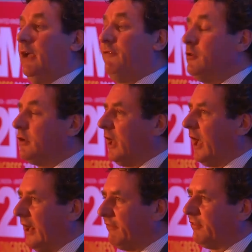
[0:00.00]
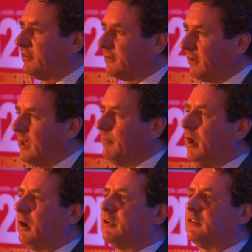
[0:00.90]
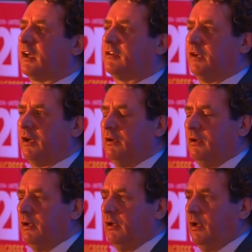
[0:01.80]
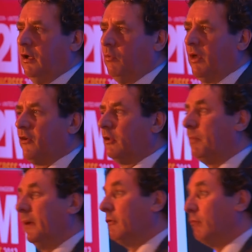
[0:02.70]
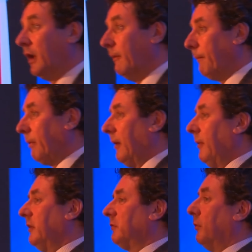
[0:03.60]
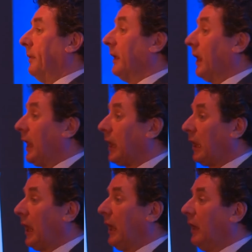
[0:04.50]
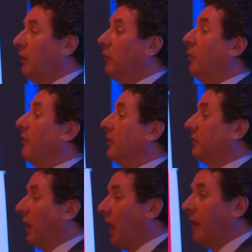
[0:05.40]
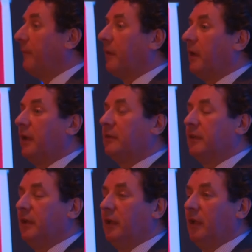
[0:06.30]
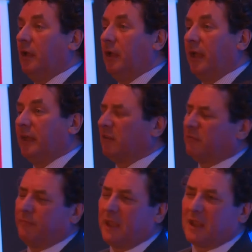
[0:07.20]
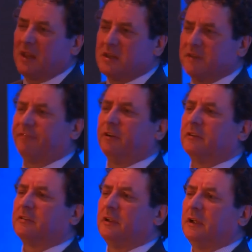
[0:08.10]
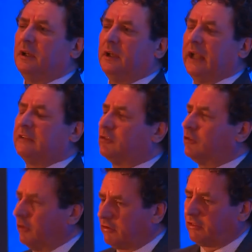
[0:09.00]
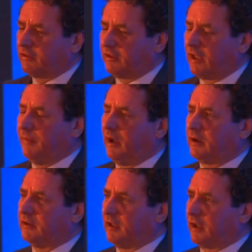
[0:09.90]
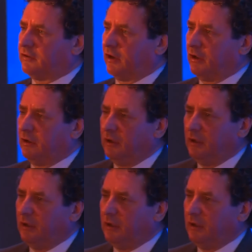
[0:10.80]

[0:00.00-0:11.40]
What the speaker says: If you can have the same architecture, whether it's being run in premise or being in cloud or whether it's hybrid, it doesn't make any difference. It's just the same architecture.